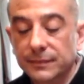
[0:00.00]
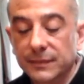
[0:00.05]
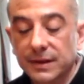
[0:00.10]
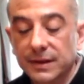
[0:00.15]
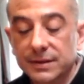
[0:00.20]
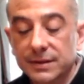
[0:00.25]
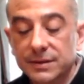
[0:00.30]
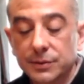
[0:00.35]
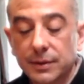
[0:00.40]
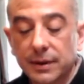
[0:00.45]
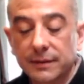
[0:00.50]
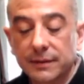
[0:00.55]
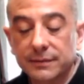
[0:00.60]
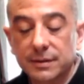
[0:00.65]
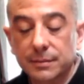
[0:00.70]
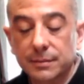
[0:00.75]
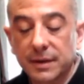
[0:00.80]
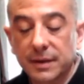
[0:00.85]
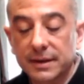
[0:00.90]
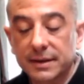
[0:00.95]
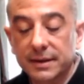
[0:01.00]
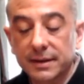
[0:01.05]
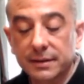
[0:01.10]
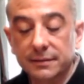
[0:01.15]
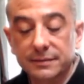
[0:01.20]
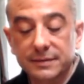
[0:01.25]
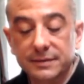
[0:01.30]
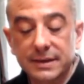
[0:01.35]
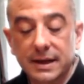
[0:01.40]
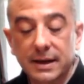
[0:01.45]
Thus you have some idea
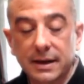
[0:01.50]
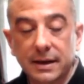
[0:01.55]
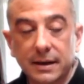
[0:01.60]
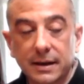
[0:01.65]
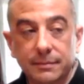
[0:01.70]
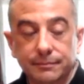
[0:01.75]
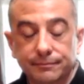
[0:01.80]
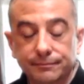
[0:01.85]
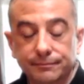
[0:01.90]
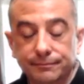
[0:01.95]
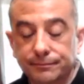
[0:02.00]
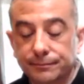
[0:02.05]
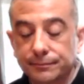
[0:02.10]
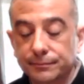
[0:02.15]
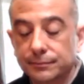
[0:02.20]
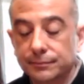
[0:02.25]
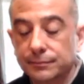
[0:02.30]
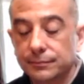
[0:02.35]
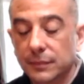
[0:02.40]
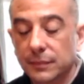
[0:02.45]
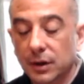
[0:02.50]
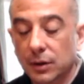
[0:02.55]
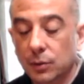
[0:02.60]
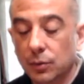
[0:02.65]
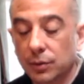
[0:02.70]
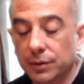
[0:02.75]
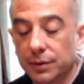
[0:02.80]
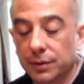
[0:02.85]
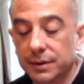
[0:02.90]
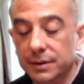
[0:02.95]
of time,
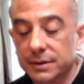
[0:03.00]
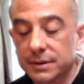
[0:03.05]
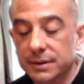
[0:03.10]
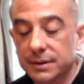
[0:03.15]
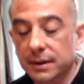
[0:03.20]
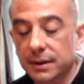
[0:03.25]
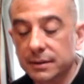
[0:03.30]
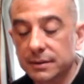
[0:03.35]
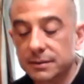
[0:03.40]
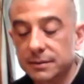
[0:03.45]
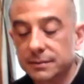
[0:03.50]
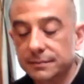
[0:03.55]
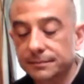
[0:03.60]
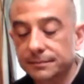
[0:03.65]
5:45,